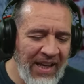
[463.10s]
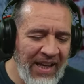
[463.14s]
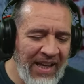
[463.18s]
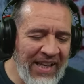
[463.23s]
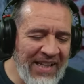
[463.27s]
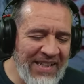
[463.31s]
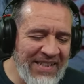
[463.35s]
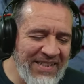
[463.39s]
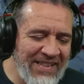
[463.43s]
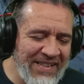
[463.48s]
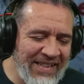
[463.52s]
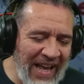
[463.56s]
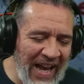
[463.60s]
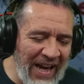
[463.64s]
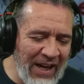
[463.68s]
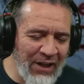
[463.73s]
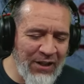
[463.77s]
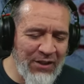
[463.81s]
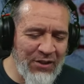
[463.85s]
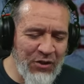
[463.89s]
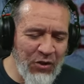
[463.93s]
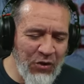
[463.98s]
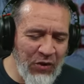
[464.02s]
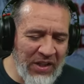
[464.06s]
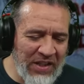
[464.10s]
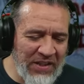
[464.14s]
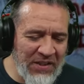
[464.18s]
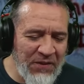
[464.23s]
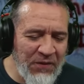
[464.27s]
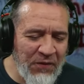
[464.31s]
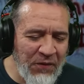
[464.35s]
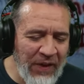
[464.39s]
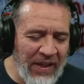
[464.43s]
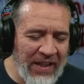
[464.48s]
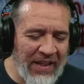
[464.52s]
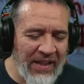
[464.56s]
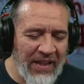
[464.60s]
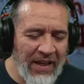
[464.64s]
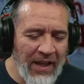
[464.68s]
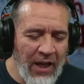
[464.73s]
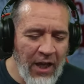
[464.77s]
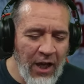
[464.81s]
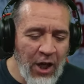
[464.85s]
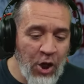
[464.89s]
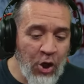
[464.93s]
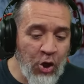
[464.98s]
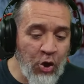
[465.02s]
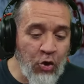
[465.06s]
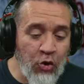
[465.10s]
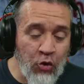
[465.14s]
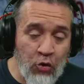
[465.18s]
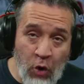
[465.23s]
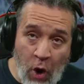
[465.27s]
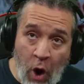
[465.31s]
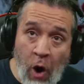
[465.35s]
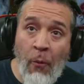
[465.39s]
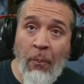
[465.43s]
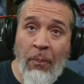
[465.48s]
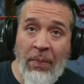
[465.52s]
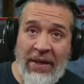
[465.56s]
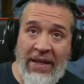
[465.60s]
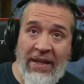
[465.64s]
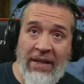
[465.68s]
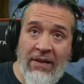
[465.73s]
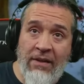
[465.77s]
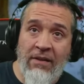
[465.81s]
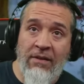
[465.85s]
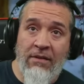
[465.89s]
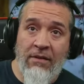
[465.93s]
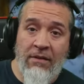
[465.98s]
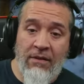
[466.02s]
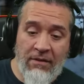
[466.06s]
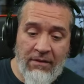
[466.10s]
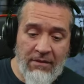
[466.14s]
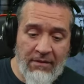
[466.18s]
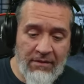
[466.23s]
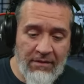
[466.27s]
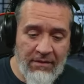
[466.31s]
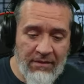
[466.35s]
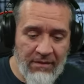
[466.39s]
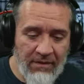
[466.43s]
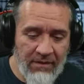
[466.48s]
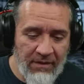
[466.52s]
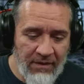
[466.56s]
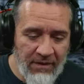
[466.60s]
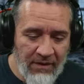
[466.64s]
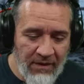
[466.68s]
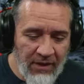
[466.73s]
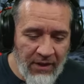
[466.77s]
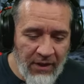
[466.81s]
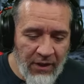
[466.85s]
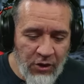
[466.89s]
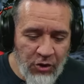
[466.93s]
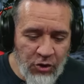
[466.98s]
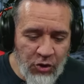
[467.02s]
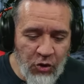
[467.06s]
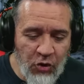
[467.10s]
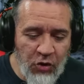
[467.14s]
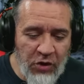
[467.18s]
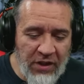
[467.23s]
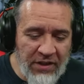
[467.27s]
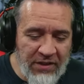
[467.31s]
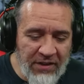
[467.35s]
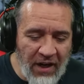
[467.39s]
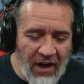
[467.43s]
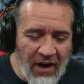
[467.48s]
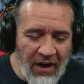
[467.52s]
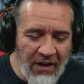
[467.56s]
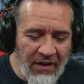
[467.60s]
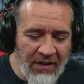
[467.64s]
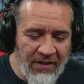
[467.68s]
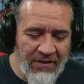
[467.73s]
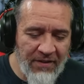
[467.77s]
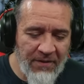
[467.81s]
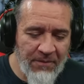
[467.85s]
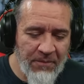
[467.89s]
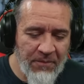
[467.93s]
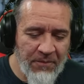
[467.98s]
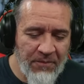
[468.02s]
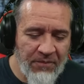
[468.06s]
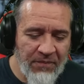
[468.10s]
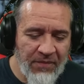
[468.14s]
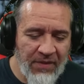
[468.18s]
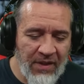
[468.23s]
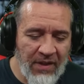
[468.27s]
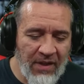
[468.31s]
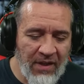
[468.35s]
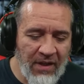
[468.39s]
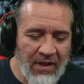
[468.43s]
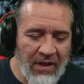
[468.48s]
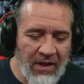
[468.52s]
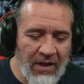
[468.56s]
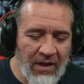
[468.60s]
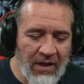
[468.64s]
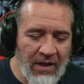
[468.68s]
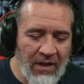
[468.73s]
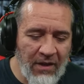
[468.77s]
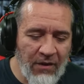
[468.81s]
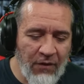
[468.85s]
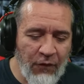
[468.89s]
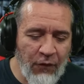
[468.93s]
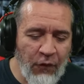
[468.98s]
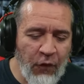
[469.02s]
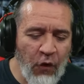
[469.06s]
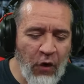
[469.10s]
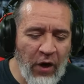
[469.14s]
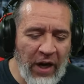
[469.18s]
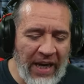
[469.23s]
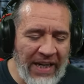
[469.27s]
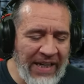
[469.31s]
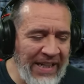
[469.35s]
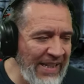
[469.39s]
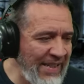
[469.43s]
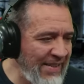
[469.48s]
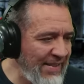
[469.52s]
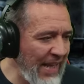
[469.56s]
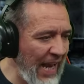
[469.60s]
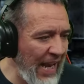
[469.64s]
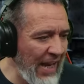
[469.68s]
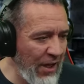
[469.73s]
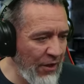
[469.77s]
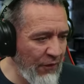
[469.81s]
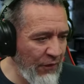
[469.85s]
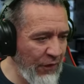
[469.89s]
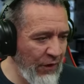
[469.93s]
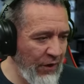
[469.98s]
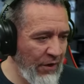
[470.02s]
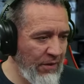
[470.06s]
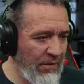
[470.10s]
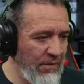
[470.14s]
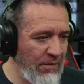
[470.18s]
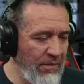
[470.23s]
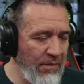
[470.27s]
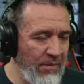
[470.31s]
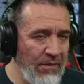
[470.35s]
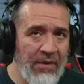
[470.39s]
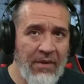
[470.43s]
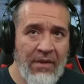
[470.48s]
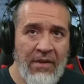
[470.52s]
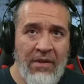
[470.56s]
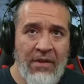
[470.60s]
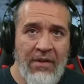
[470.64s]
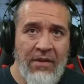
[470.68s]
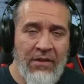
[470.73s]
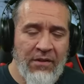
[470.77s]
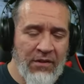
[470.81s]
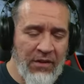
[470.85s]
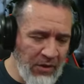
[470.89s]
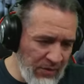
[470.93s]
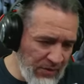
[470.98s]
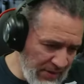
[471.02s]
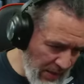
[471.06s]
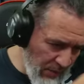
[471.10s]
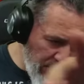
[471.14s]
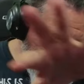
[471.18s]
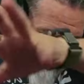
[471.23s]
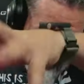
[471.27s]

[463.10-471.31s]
he staggered to his feet, groping through the dark for any sign of her. So he was like,